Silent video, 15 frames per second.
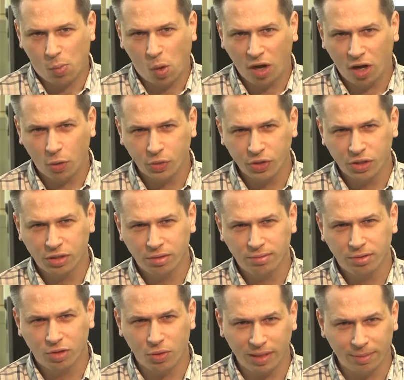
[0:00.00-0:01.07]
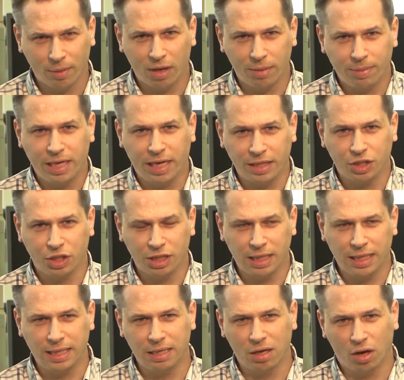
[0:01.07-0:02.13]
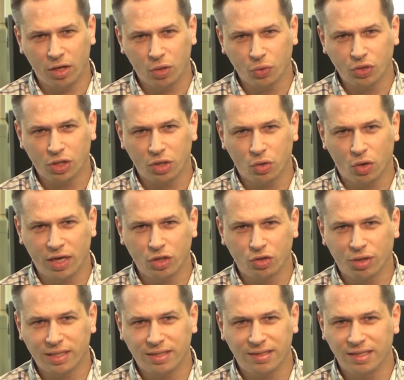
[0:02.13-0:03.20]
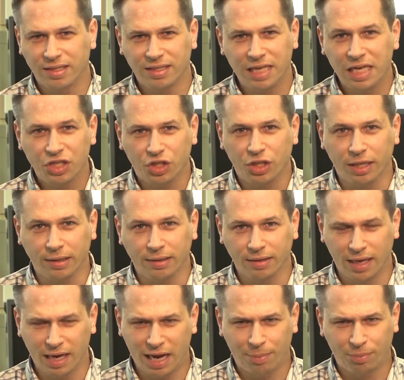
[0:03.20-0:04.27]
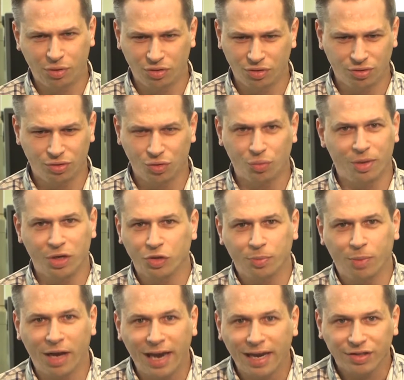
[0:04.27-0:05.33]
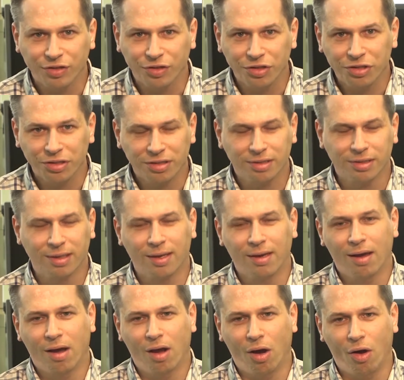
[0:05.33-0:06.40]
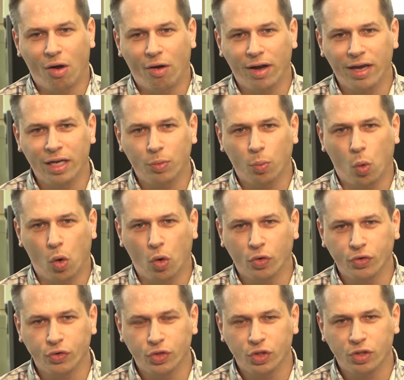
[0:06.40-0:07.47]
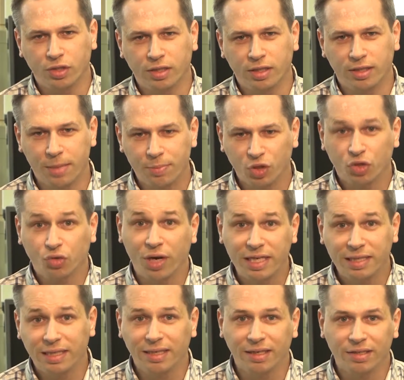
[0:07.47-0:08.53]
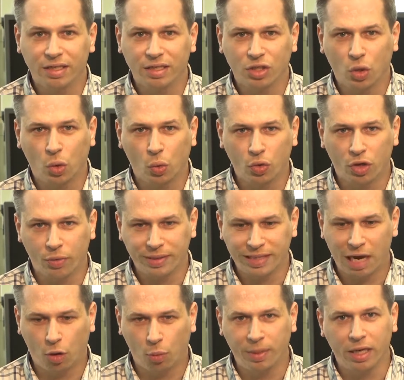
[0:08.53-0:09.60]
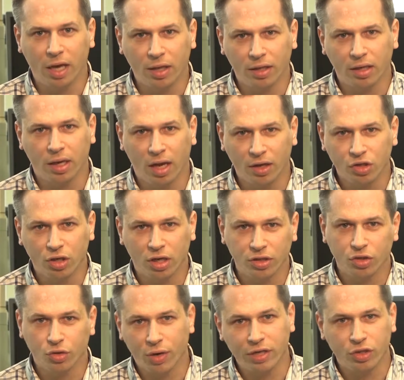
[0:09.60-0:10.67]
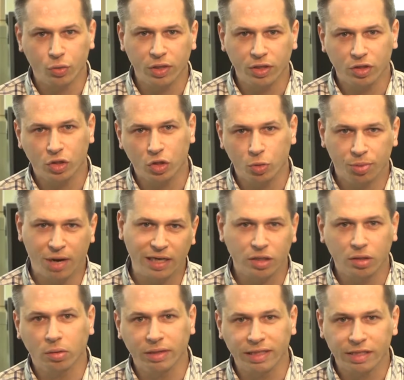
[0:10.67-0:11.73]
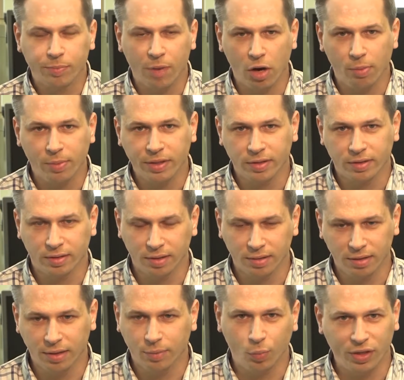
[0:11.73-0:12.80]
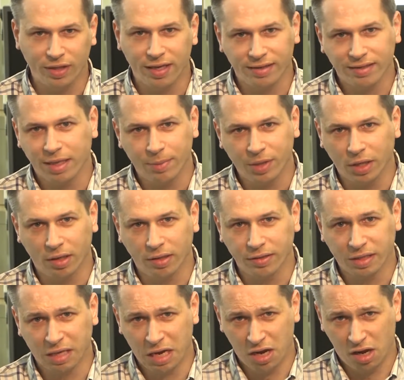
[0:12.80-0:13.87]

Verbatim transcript: While I was doing my PhD, I also got interested in teaching. It happened almost by accident. I was demonstrating, as it's called. I was helping other under undergraduates do practical experiments and, and, with their seminars.